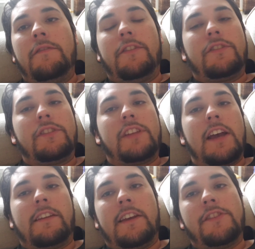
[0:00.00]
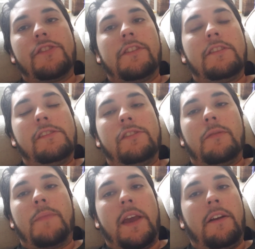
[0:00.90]
versus stagnation. This is
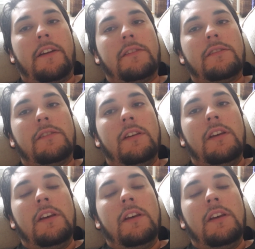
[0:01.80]
your parents.